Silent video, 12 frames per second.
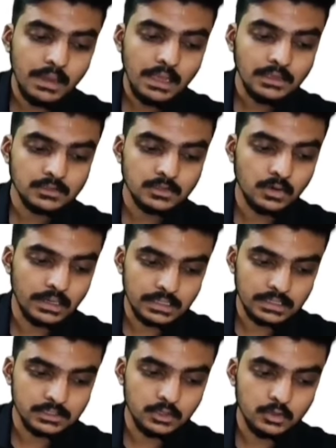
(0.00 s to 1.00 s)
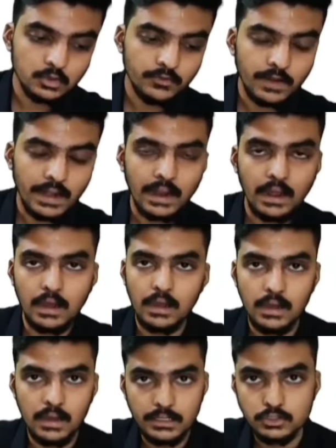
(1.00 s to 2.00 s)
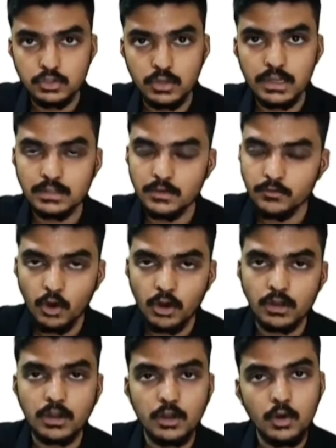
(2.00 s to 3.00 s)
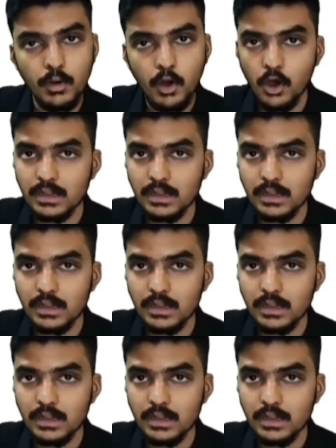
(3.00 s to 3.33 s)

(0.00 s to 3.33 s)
So it is due to injury in the frontal lobe or in the